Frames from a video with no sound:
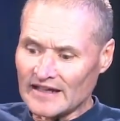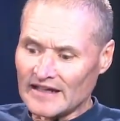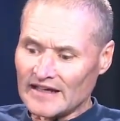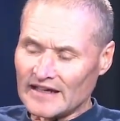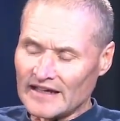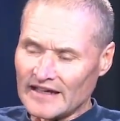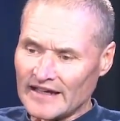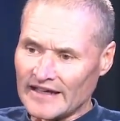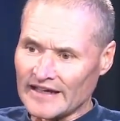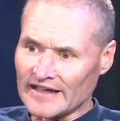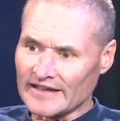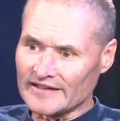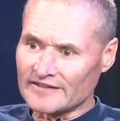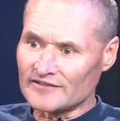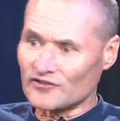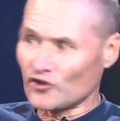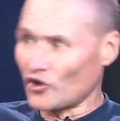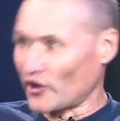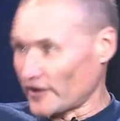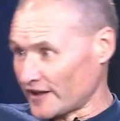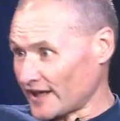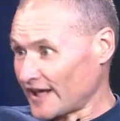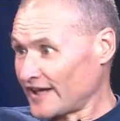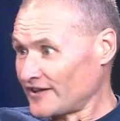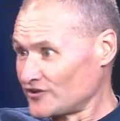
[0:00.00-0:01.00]
And
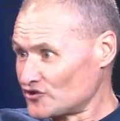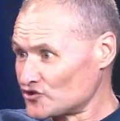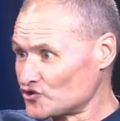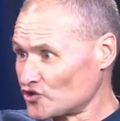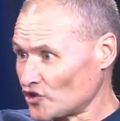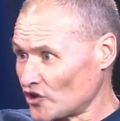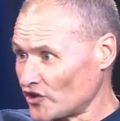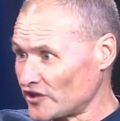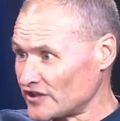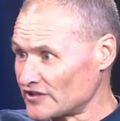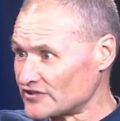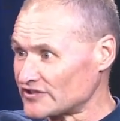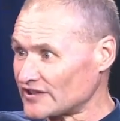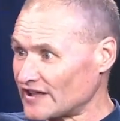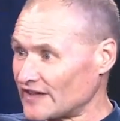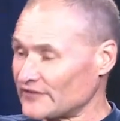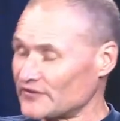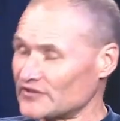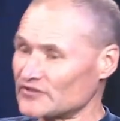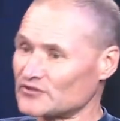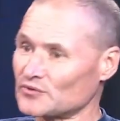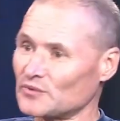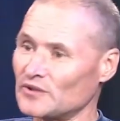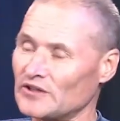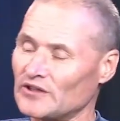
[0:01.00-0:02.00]
sturdy stuff
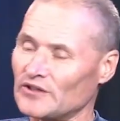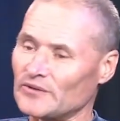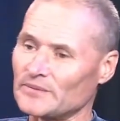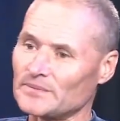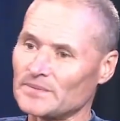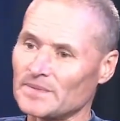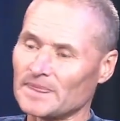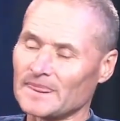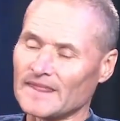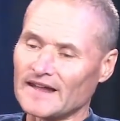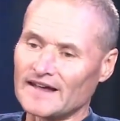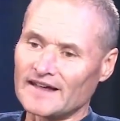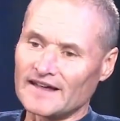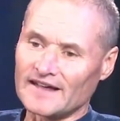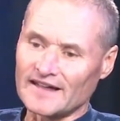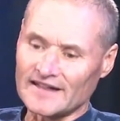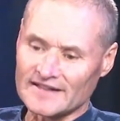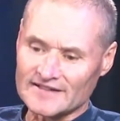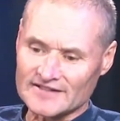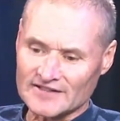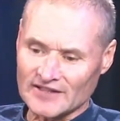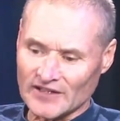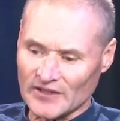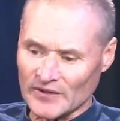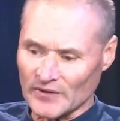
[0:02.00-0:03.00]
as well.
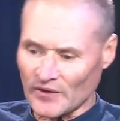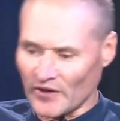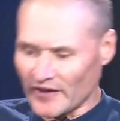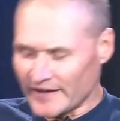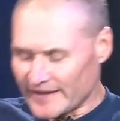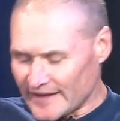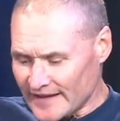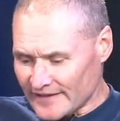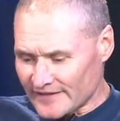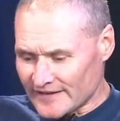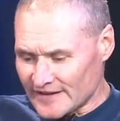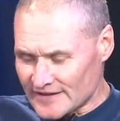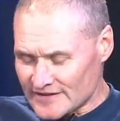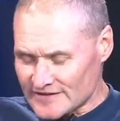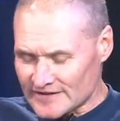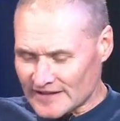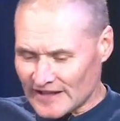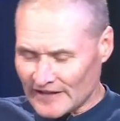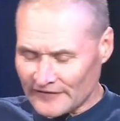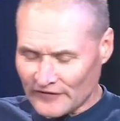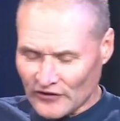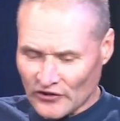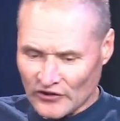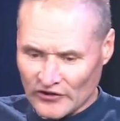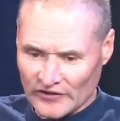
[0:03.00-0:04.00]
And so I get this
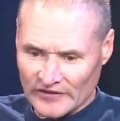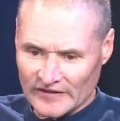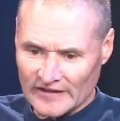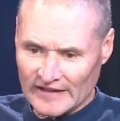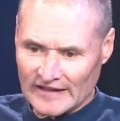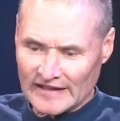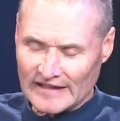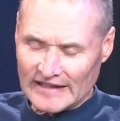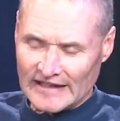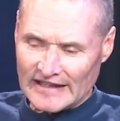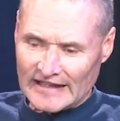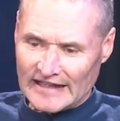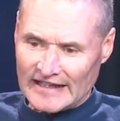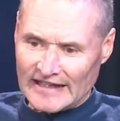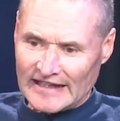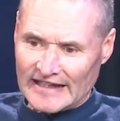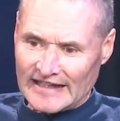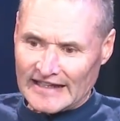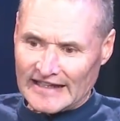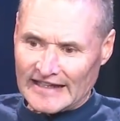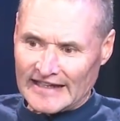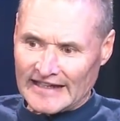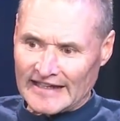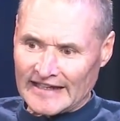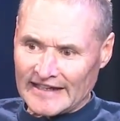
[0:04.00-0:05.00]
stuff on,
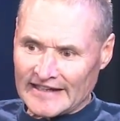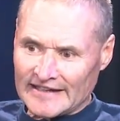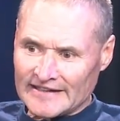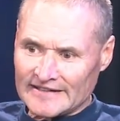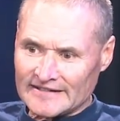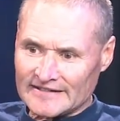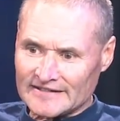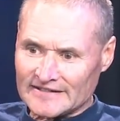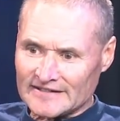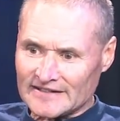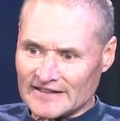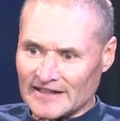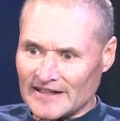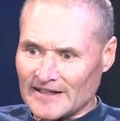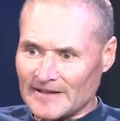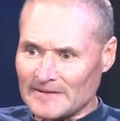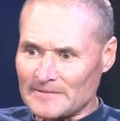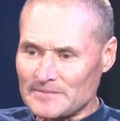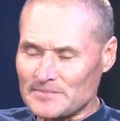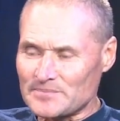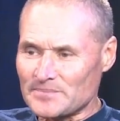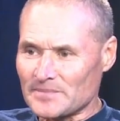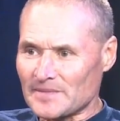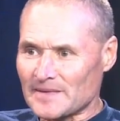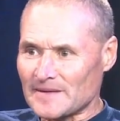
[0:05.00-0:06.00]
and
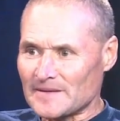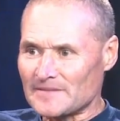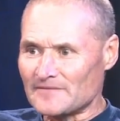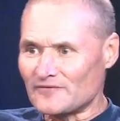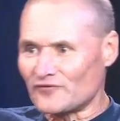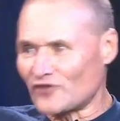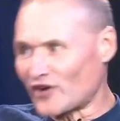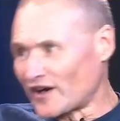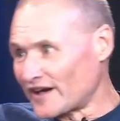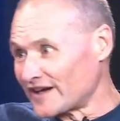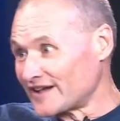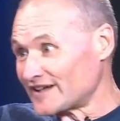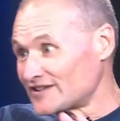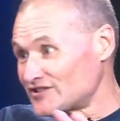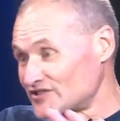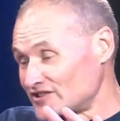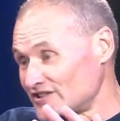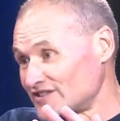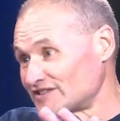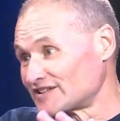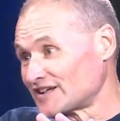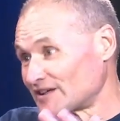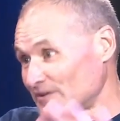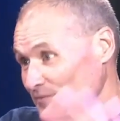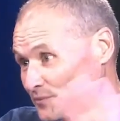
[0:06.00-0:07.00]
Raya,
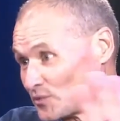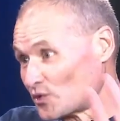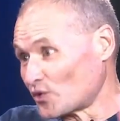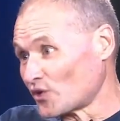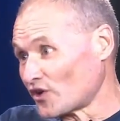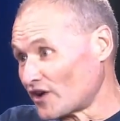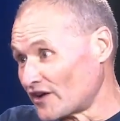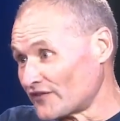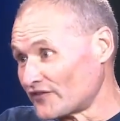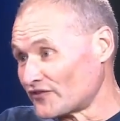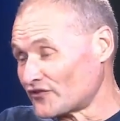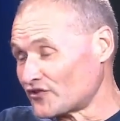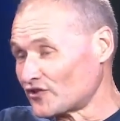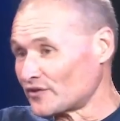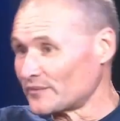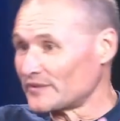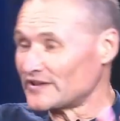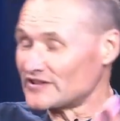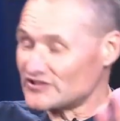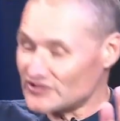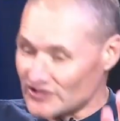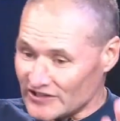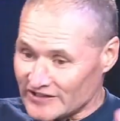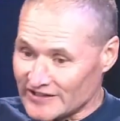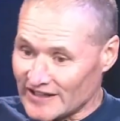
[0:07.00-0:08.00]
she's going to pull over for me,
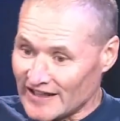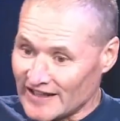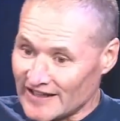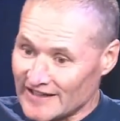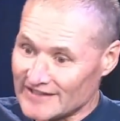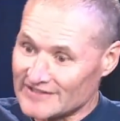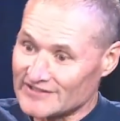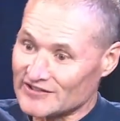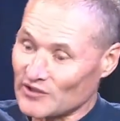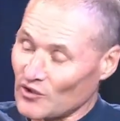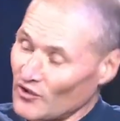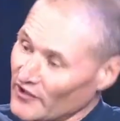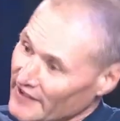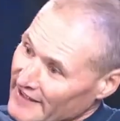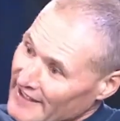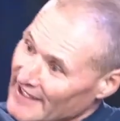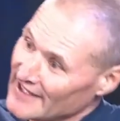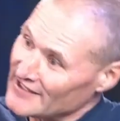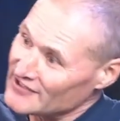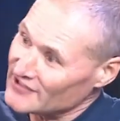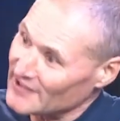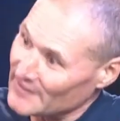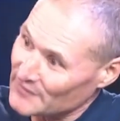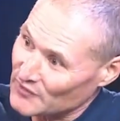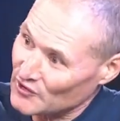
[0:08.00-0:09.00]
and she does. So I
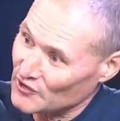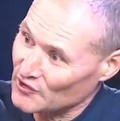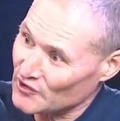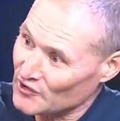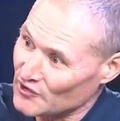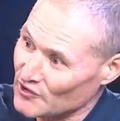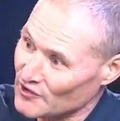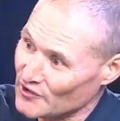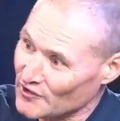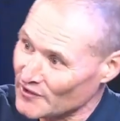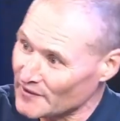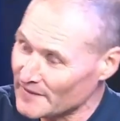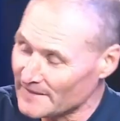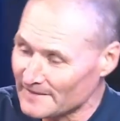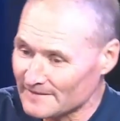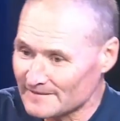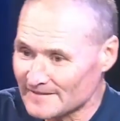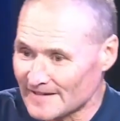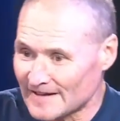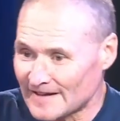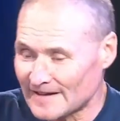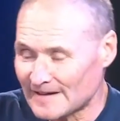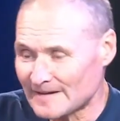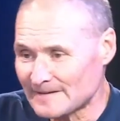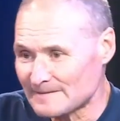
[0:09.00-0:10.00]
catch up to her.
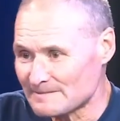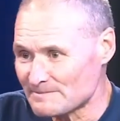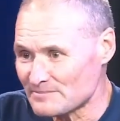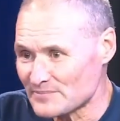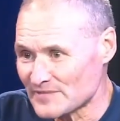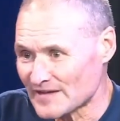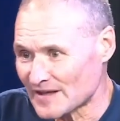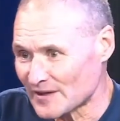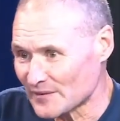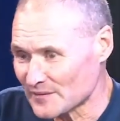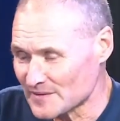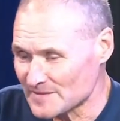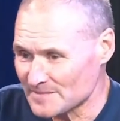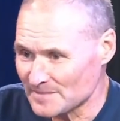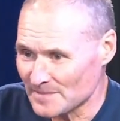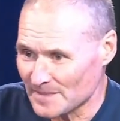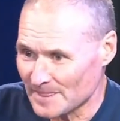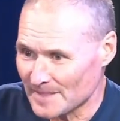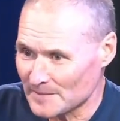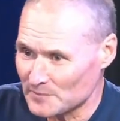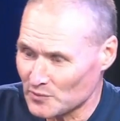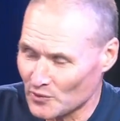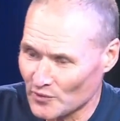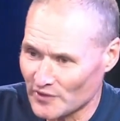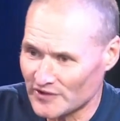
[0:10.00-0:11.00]
Now we
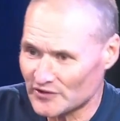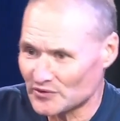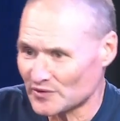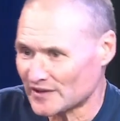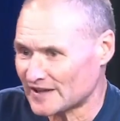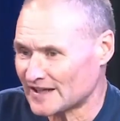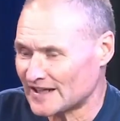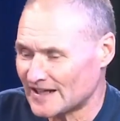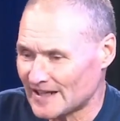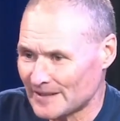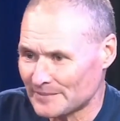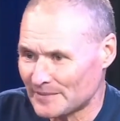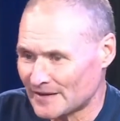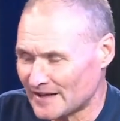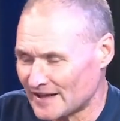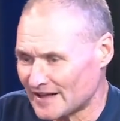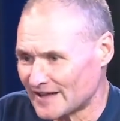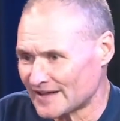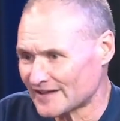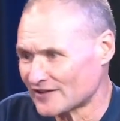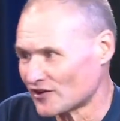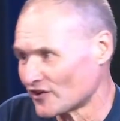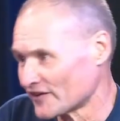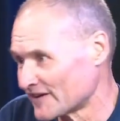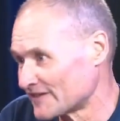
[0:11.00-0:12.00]
pull into a car
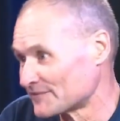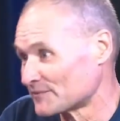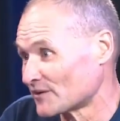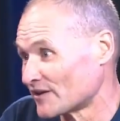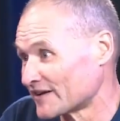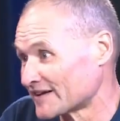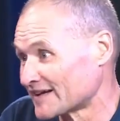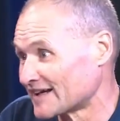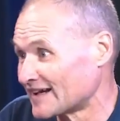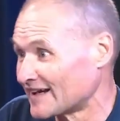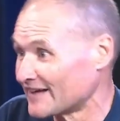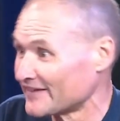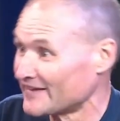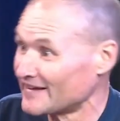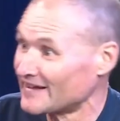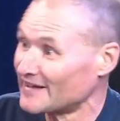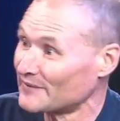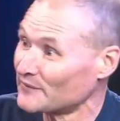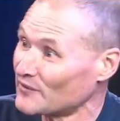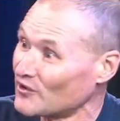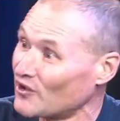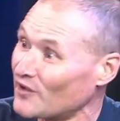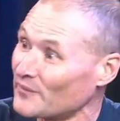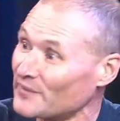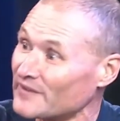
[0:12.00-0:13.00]
park. I leave my car there and
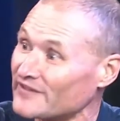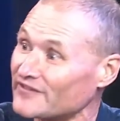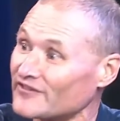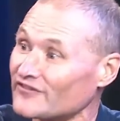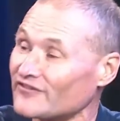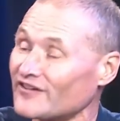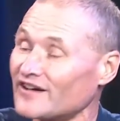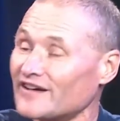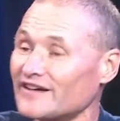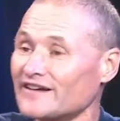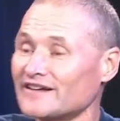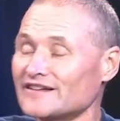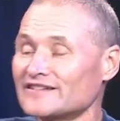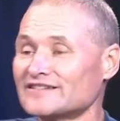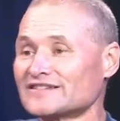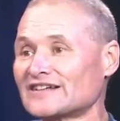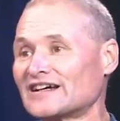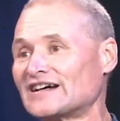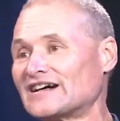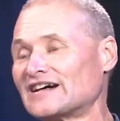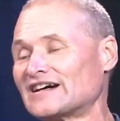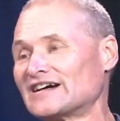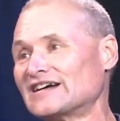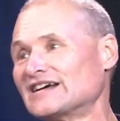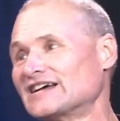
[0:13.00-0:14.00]
we hop into Raya's
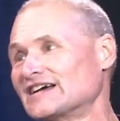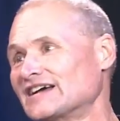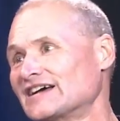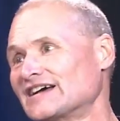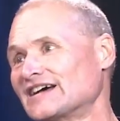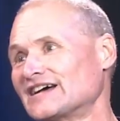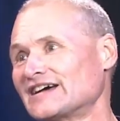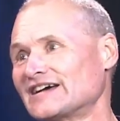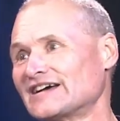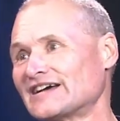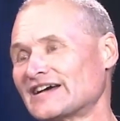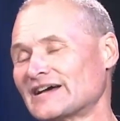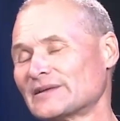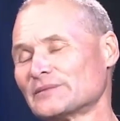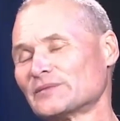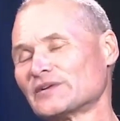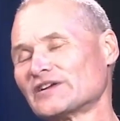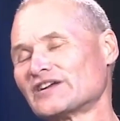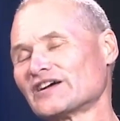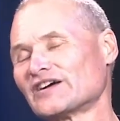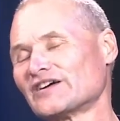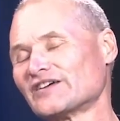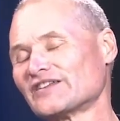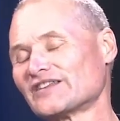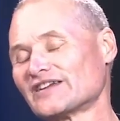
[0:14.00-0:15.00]
car and we
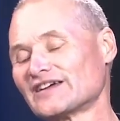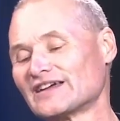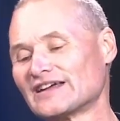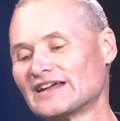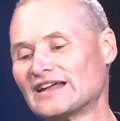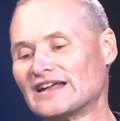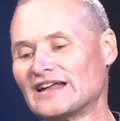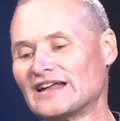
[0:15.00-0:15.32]
go there.